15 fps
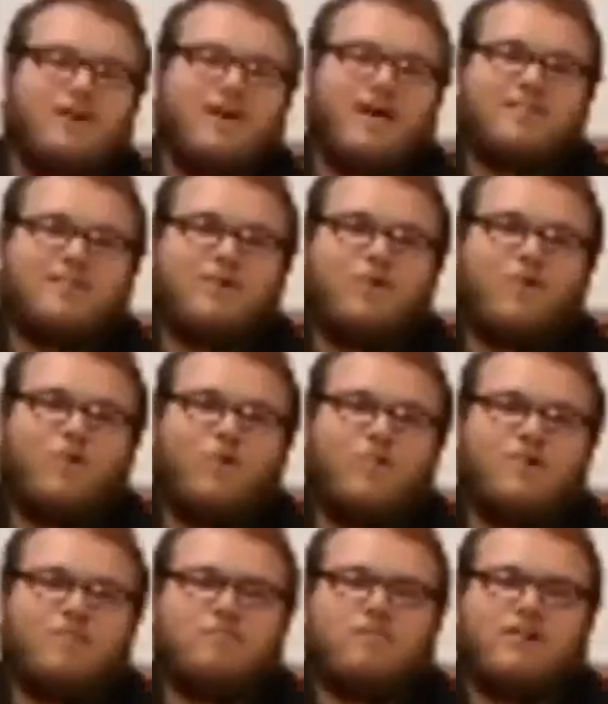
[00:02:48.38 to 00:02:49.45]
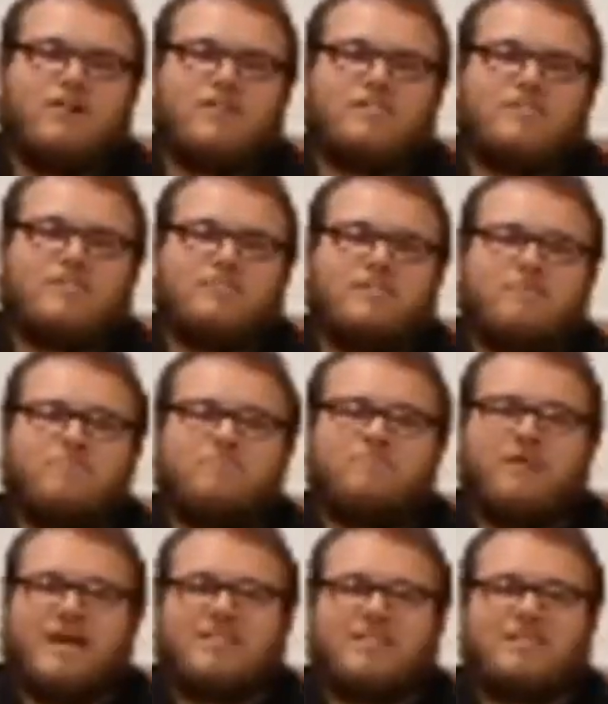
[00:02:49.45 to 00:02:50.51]
As a whole, it was the
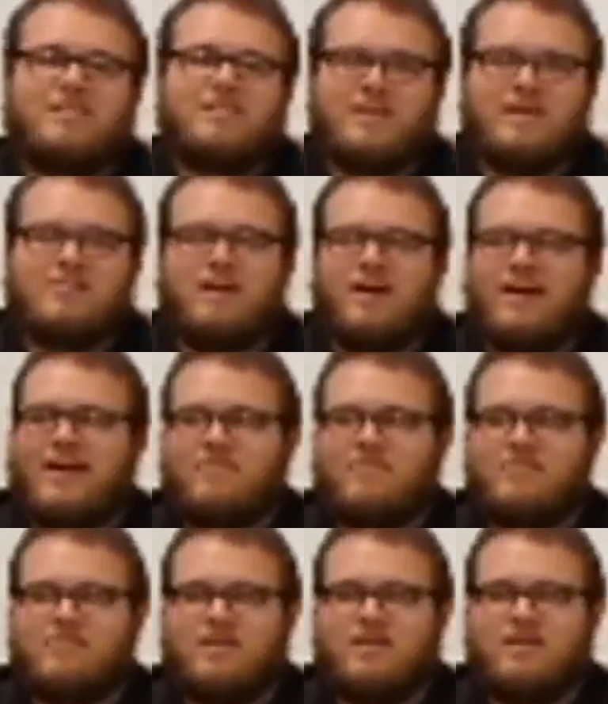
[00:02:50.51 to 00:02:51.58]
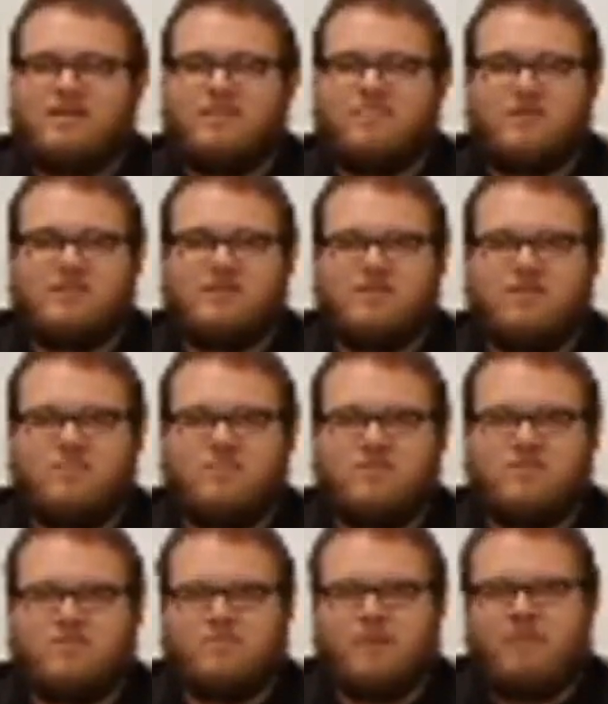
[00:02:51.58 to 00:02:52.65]
best season I have seen in recent years
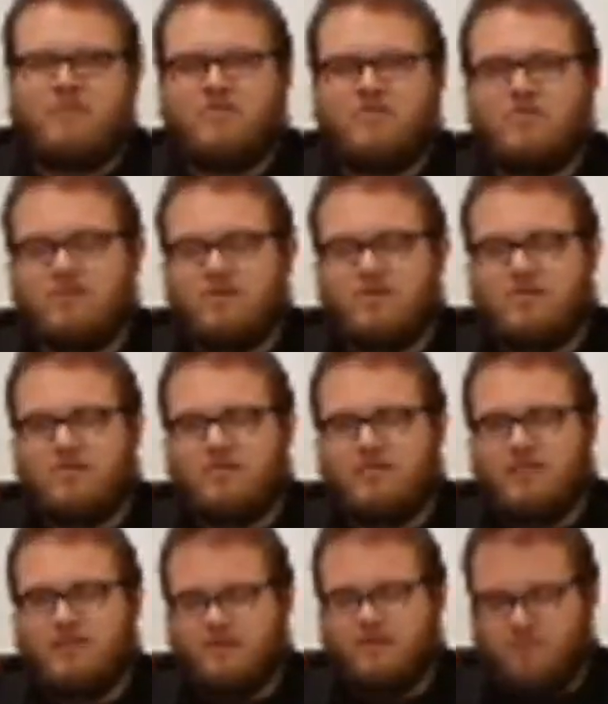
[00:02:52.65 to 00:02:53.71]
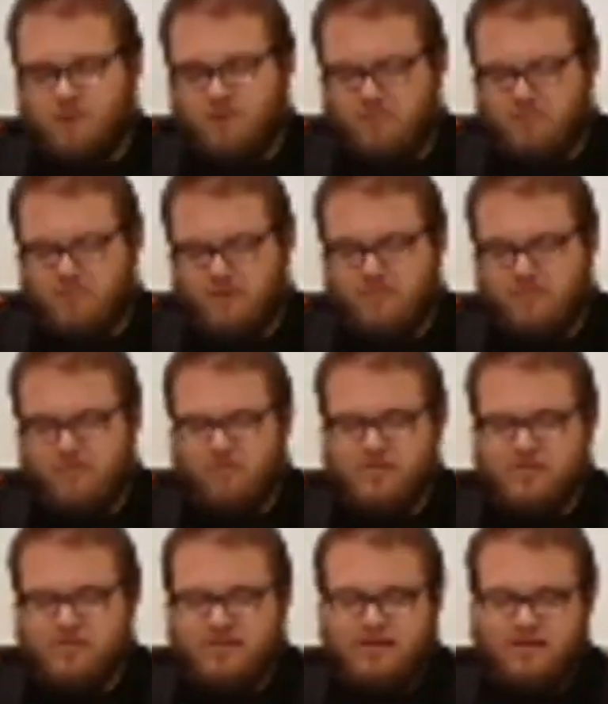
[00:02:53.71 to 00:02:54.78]
since my return to this league in the fall of
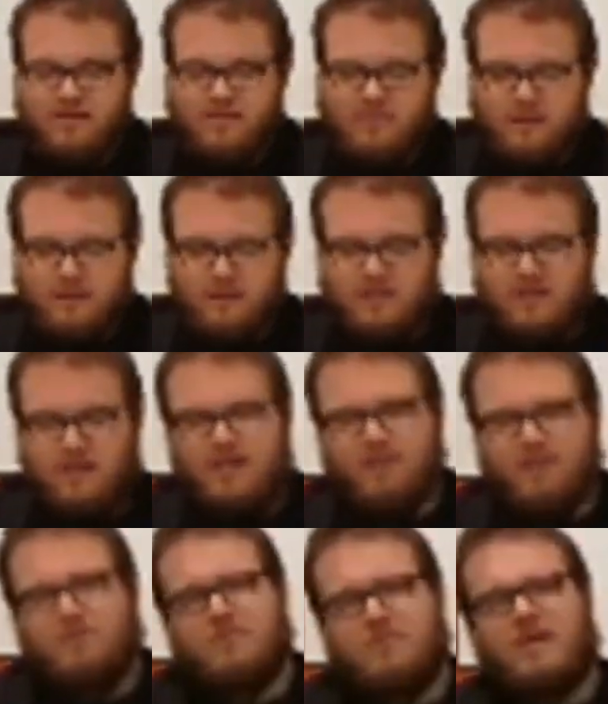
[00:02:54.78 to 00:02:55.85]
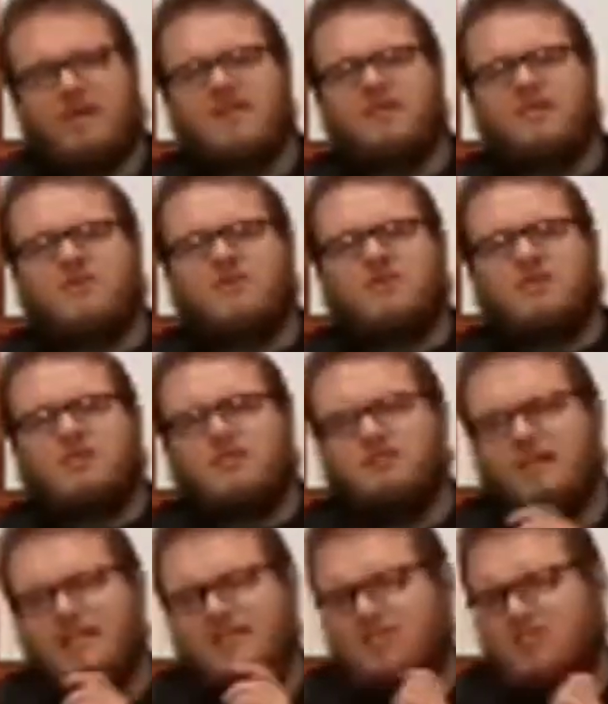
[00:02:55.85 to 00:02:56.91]
2014. And with that,
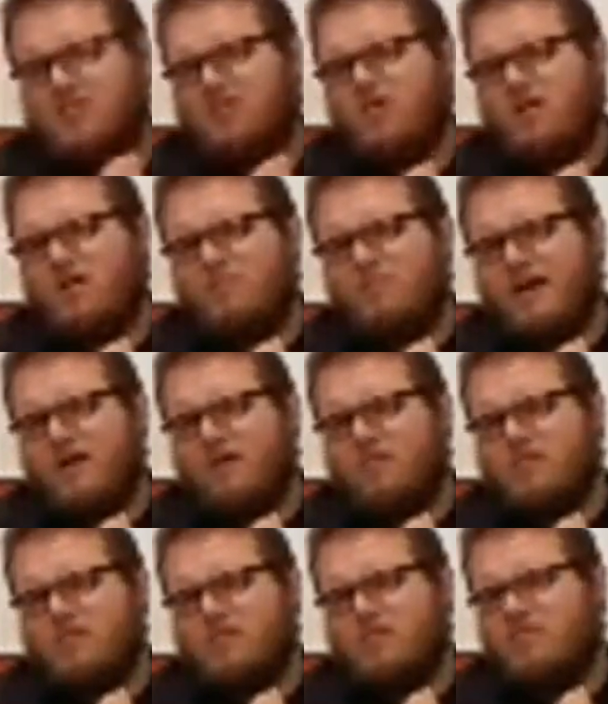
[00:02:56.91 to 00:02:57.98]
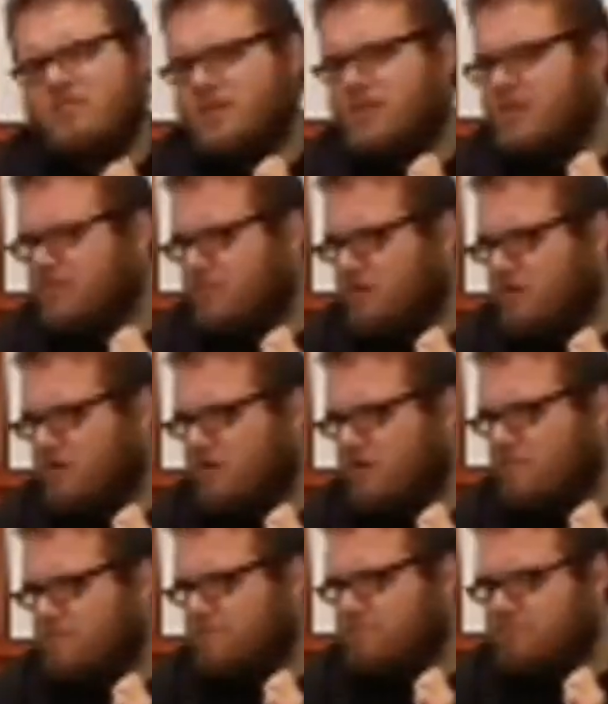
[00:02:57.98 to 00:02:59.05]
Let's talk about this
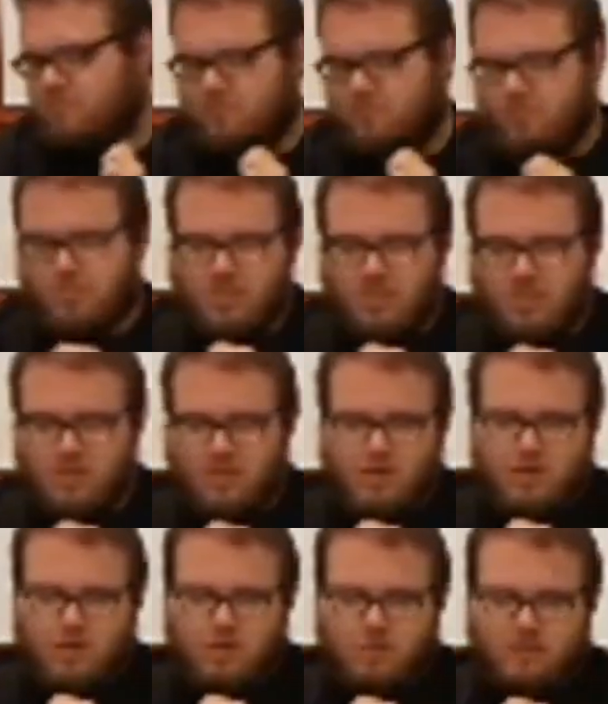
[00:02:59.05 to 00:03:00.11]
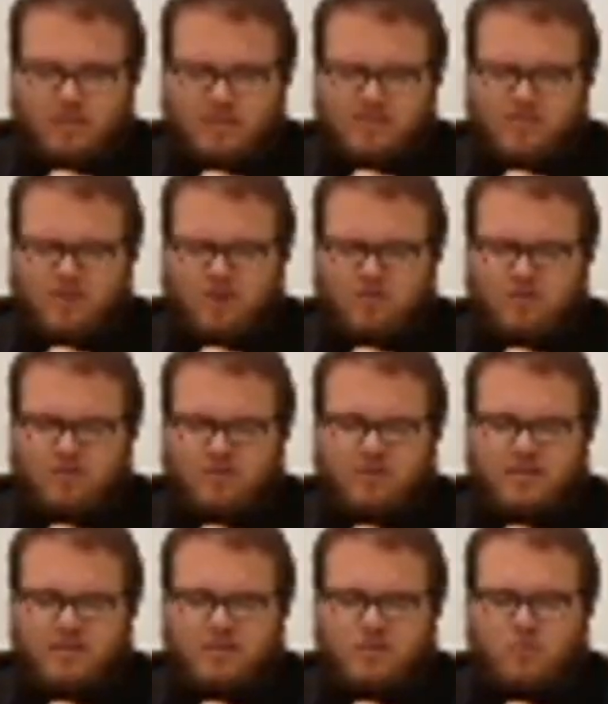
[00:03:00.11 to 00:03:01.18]
fall. Let's start with
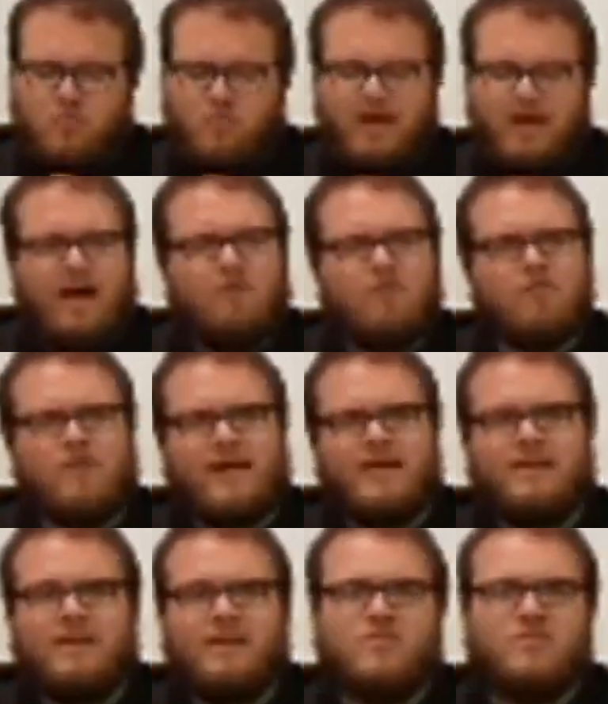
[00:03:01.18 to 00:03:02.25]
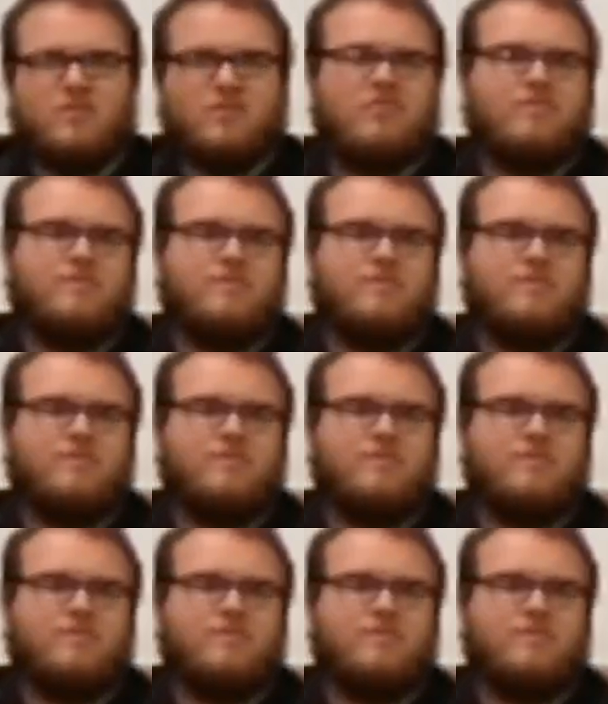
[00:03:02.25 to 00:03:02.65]
the new power rankings.